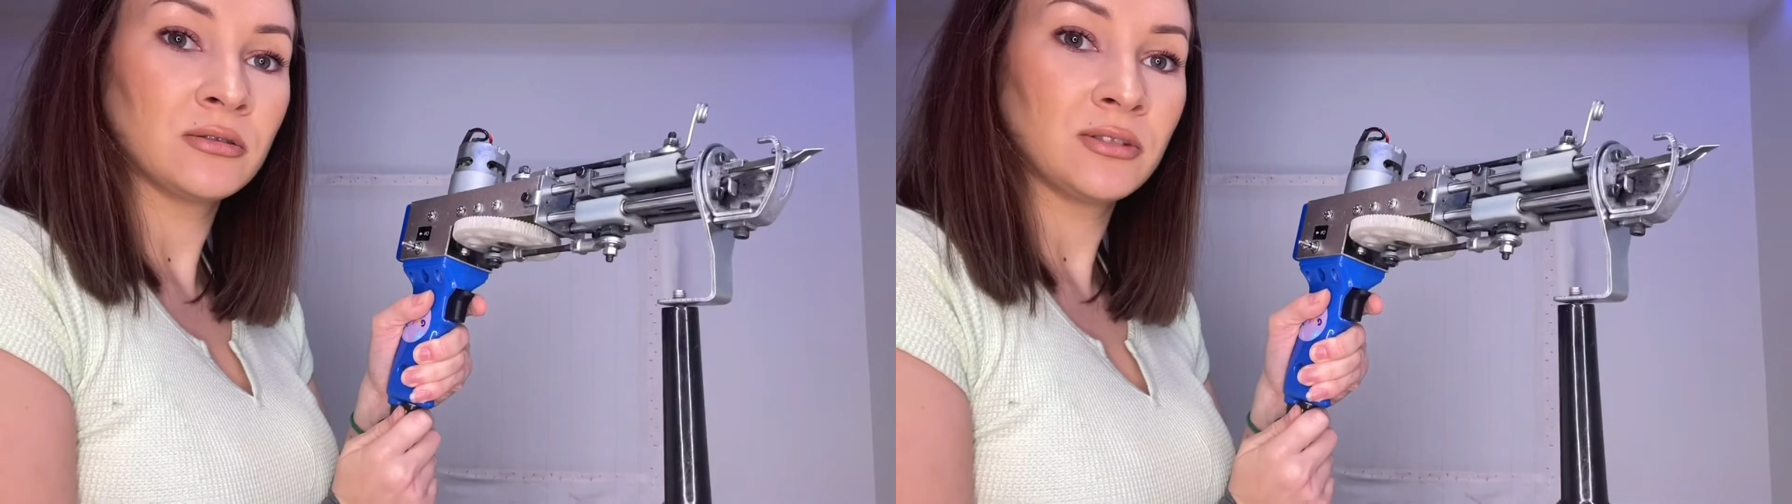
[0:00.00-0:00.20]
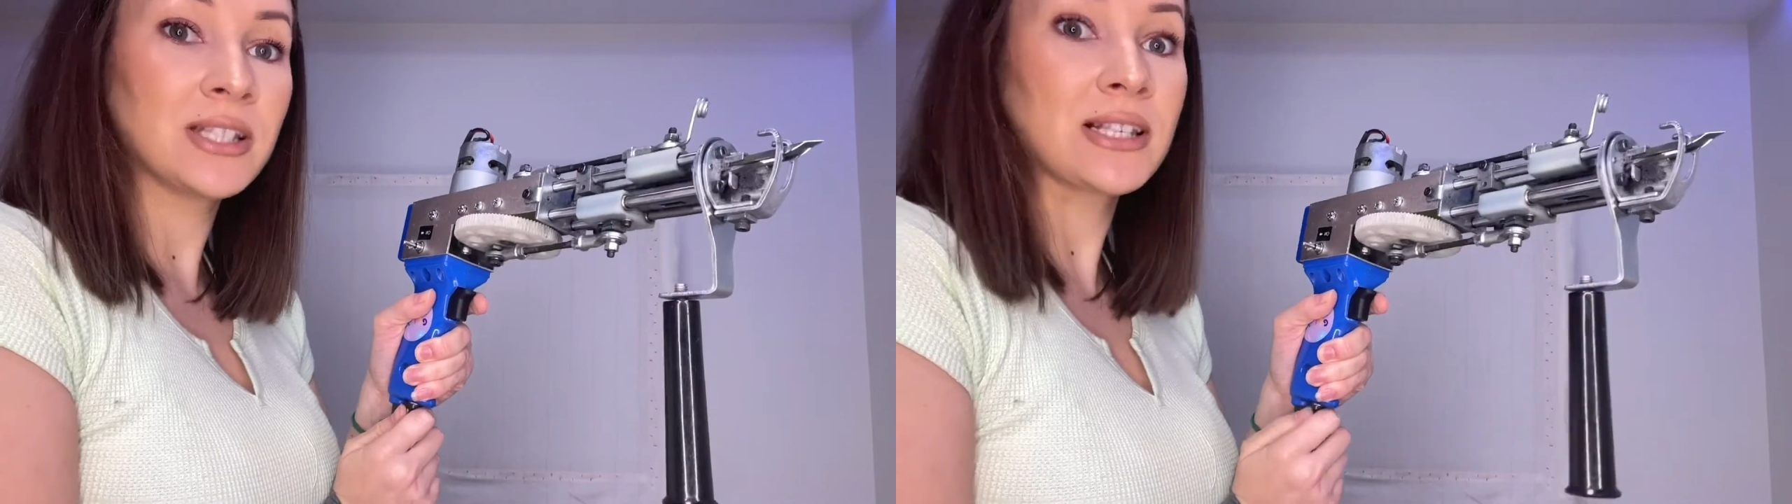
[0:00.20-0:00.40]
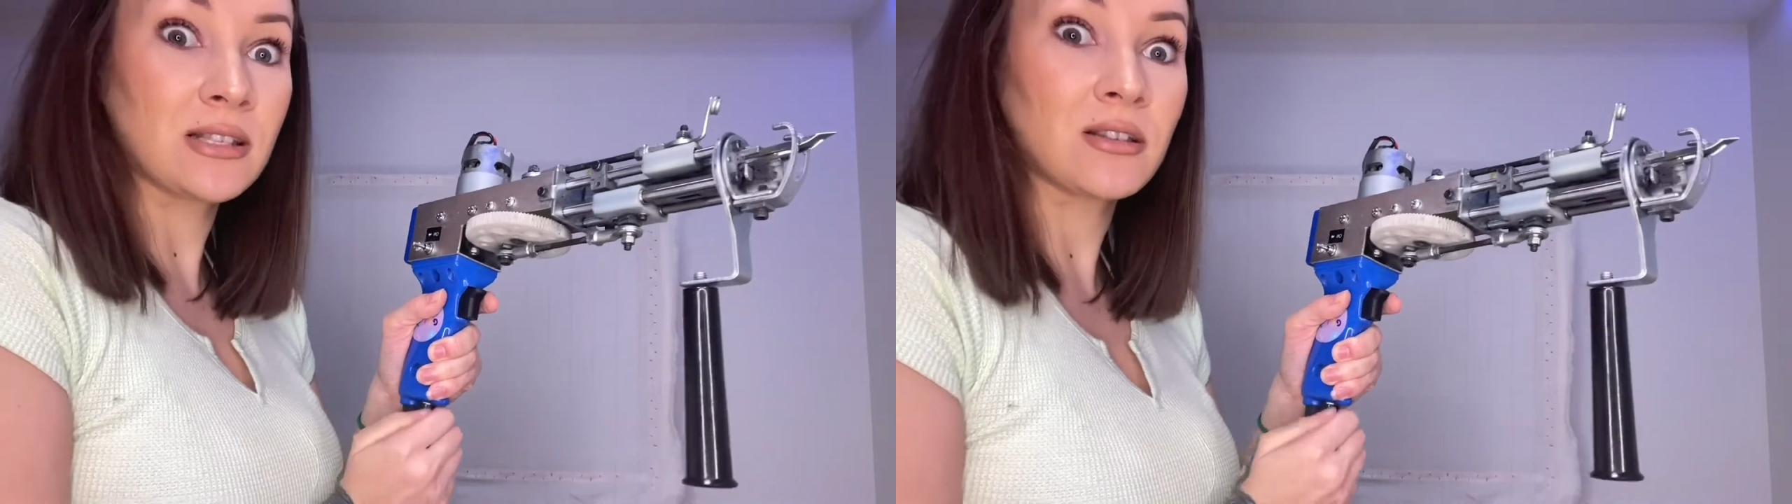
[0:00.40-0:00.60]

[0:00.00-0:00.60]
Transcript: This is the